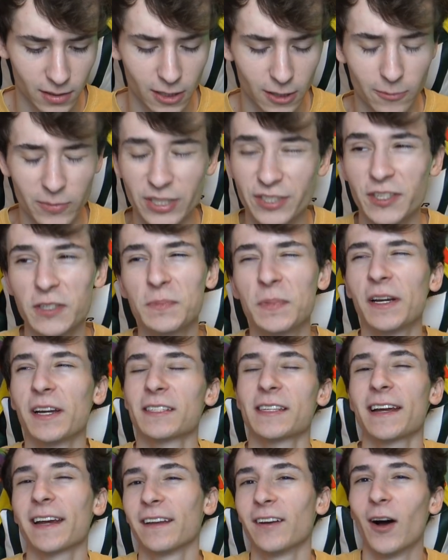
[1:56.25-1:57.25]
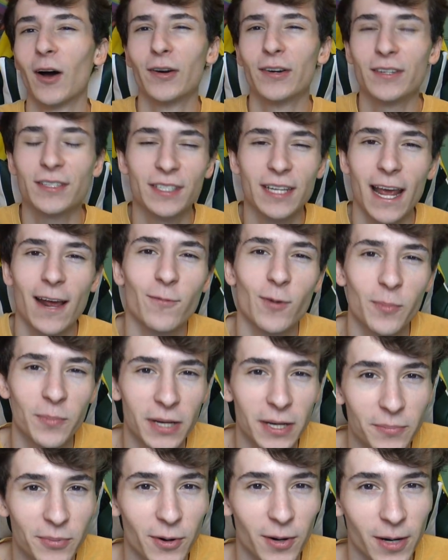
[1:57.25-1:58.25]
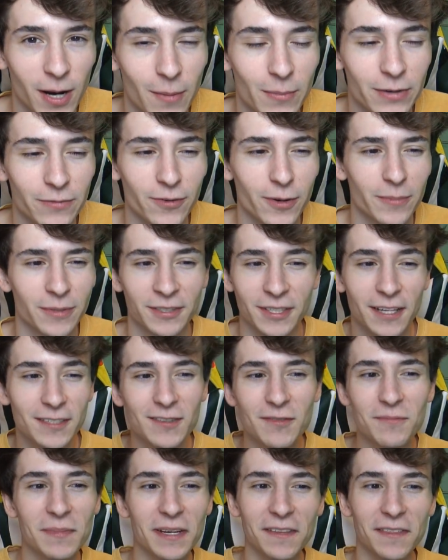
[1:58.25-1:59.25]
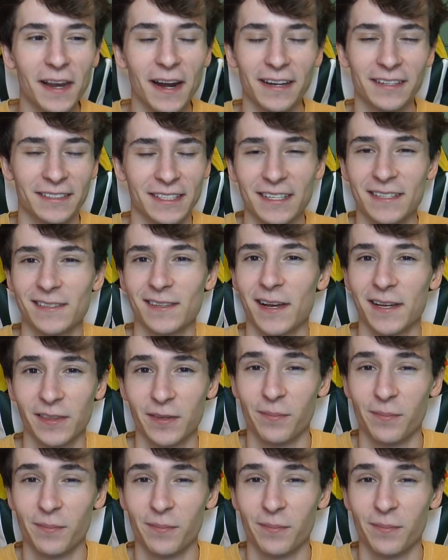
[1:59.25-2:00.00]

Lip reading: But just because I can understand where people are coming from doesn't mean that I dislike the